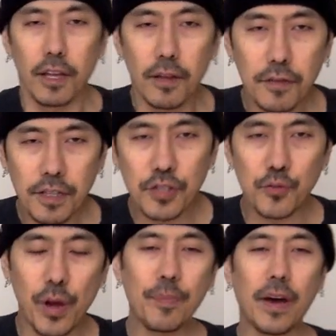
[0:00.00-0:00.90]
Hello, this is
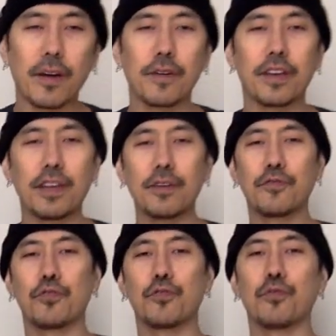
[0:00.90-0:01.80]
Wmpyr here
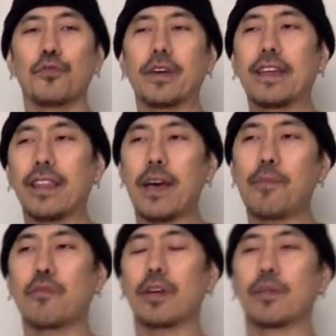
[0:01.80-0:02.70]
to
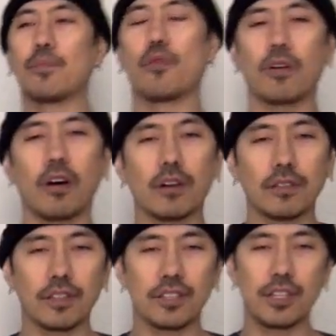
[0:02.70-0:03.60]
elaborate more on
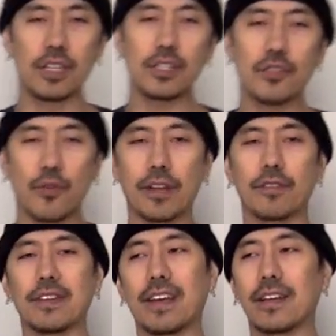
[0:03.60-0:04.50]
the cheese
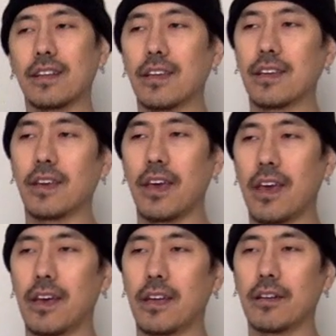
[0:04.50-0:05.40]
grater technique
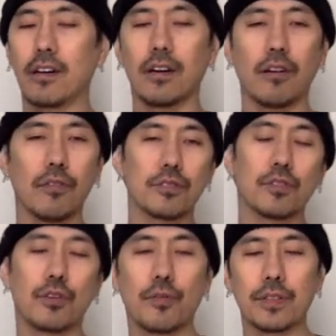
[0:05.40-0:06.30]
and uh,
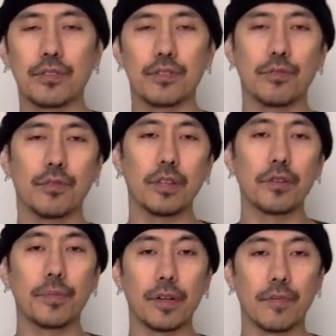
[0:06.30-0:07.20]
also go into a
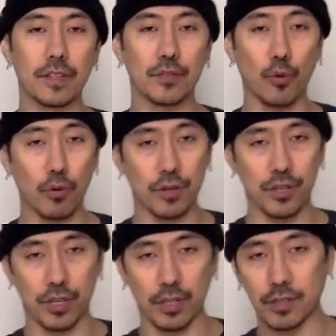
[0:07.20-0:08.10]
little bit of its
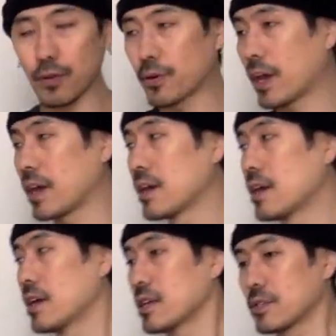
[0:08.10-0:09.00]
origins. Okay,
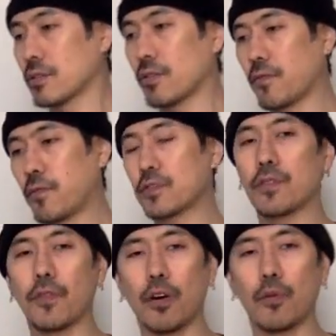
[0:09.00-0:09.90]
so first
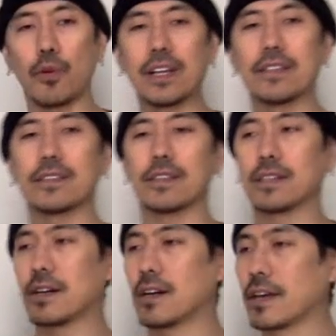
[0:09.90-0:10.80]
of all, what is
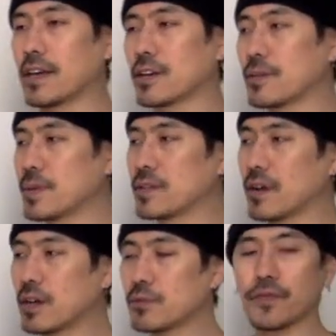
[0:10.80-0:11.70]
it? Uh, it could be
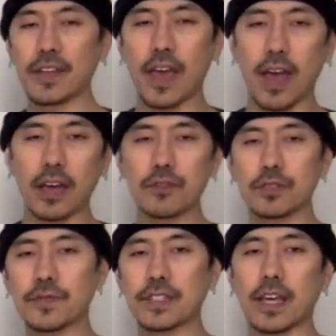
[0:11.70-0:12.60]
done with the
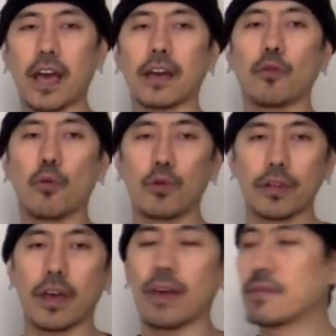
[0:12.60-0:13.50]
angles of attack or
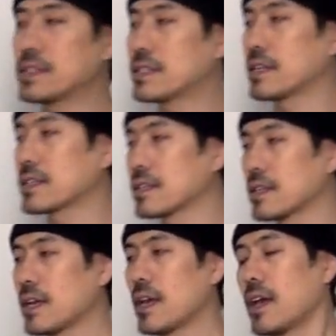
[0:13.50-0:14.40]
the heaven
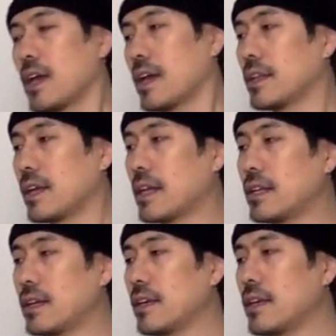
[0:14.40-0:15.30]
six, and the
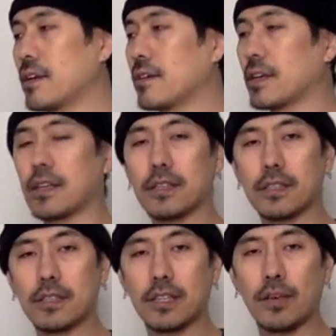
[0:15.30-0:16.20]
idea here
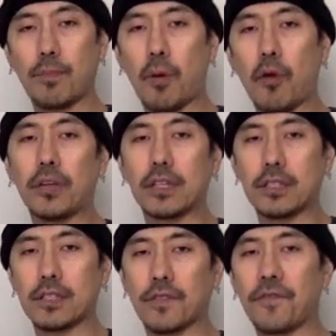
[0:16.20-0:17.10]
is the
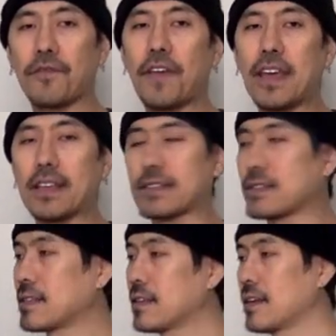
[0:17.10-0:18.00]
opponent's
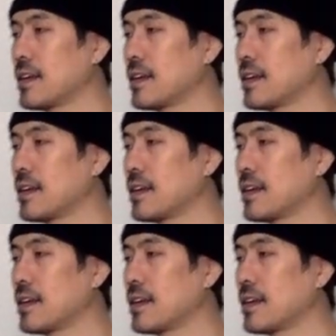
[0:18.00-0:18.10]
face.